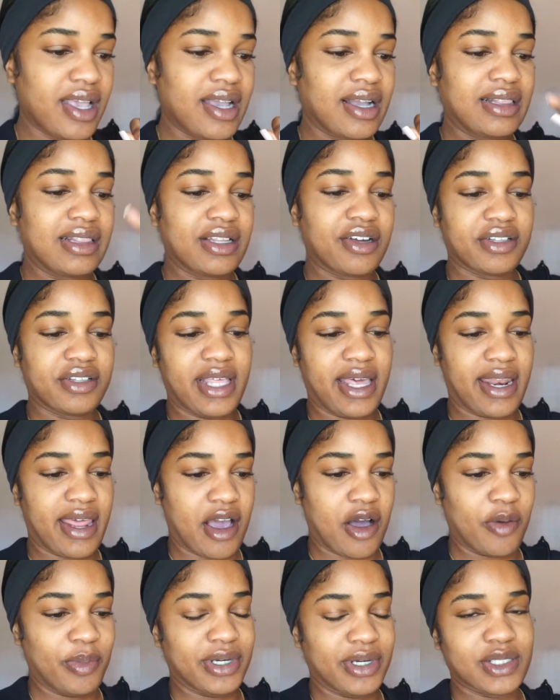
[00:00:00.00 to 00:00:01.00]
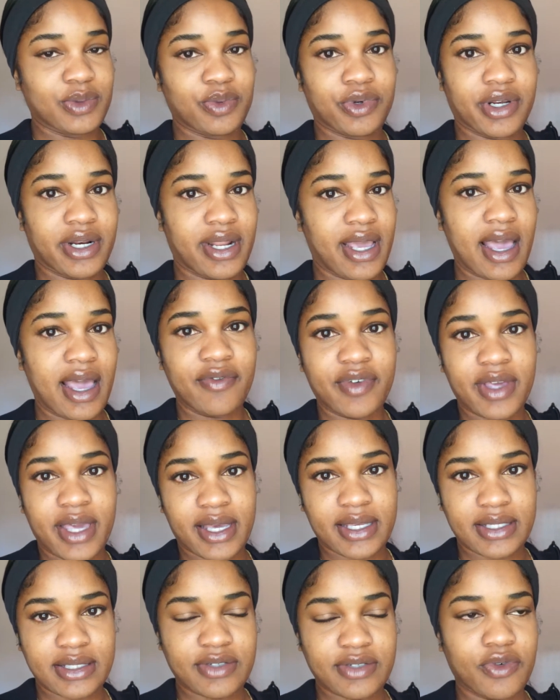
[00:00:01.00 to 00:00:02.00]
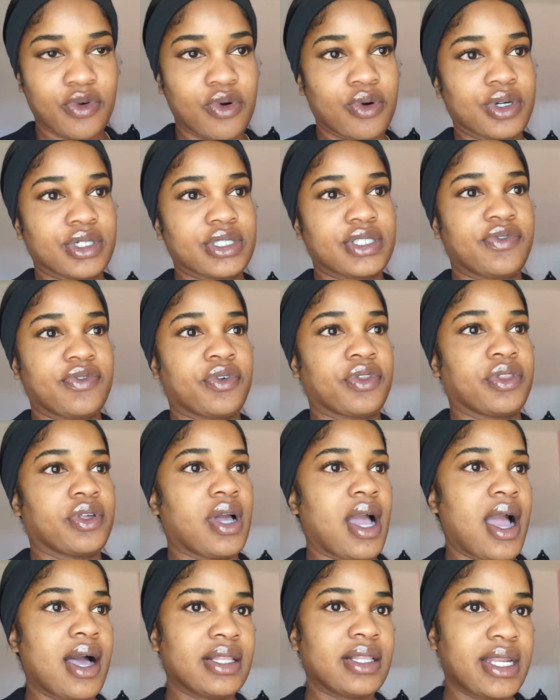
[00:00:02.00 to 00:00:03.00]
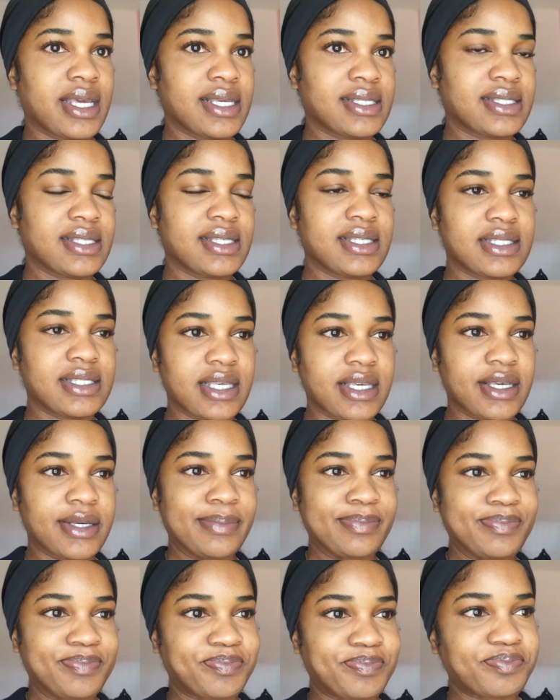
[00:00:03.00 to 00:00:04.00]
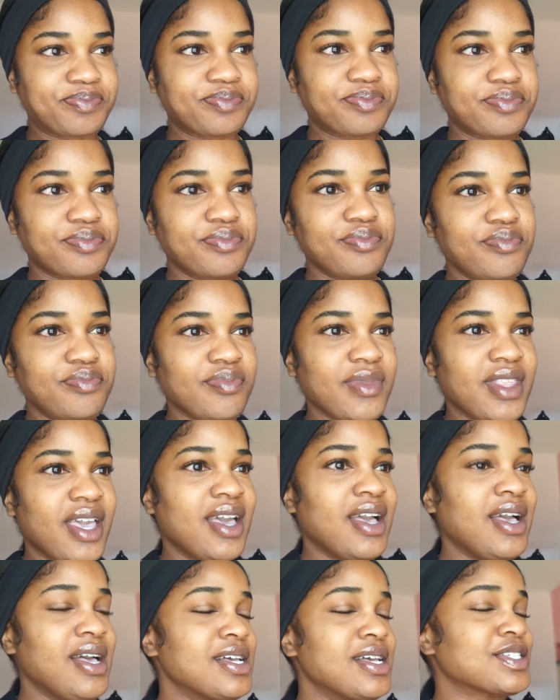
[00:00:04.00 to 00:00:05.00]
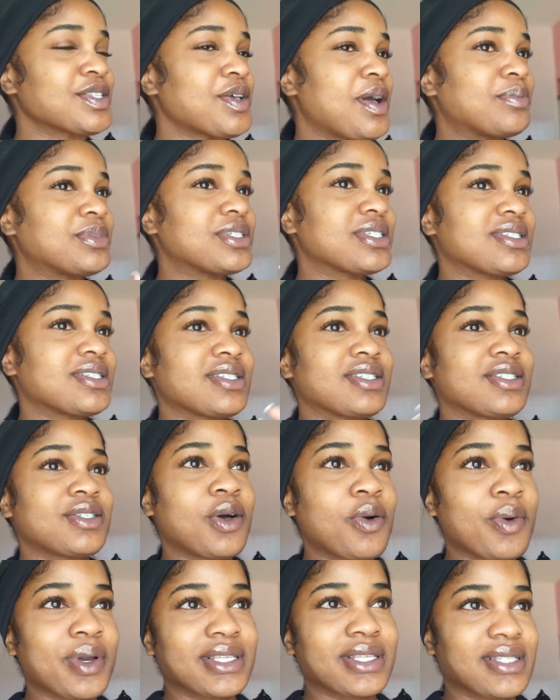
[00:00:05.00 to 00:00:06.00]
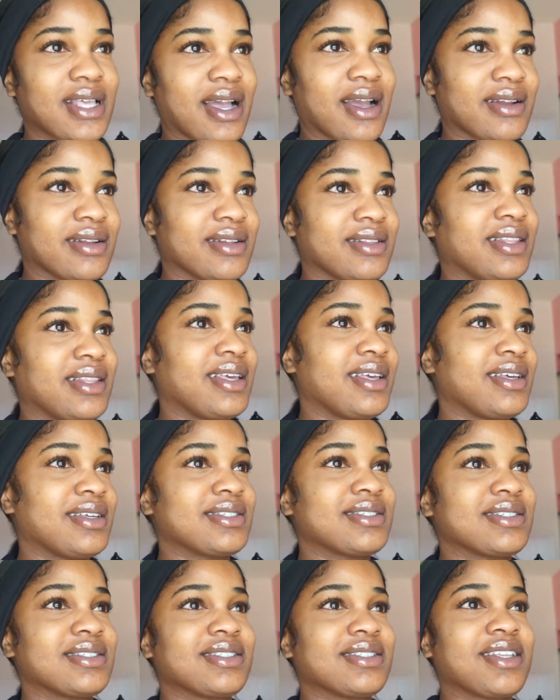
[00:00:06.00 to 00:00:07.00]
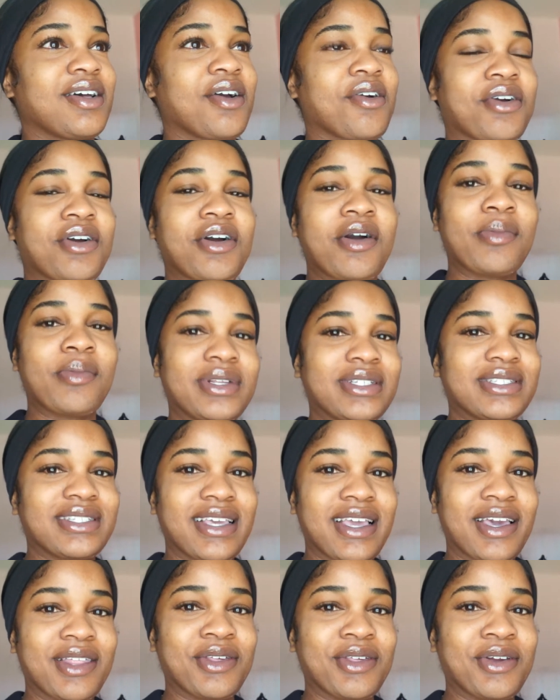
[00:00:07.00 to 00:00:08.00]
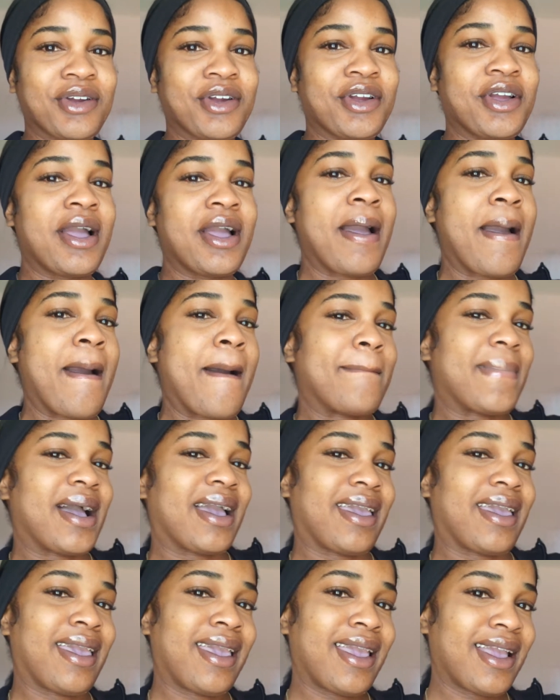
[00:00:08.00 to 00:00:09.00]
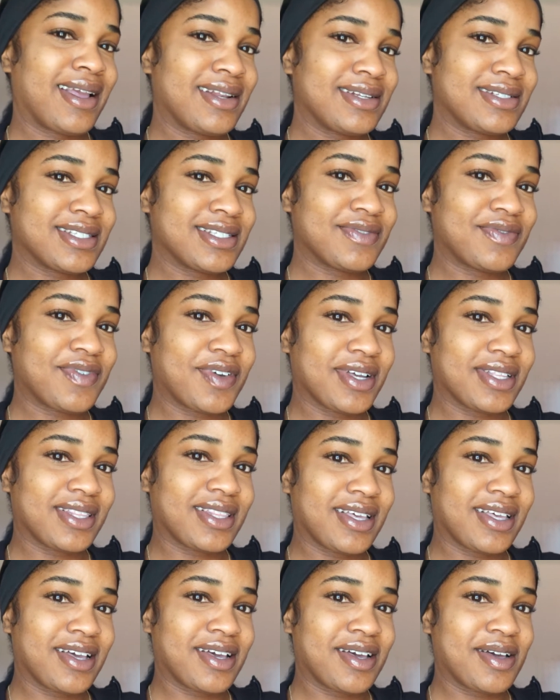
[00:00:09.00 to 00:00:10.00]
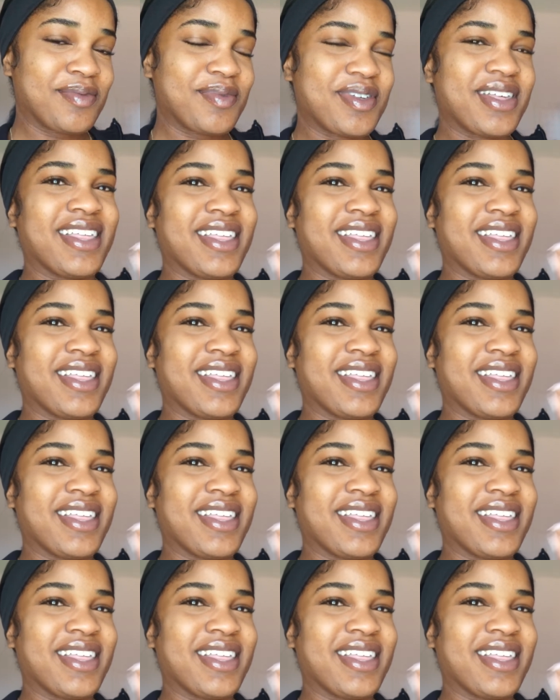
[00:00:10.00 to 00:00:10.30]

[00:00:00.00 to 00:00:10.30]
Cleared that out because we're going to have guests, of course, for the holiday season. So I'm just so excited. Things are coming together. My hand is fucked up.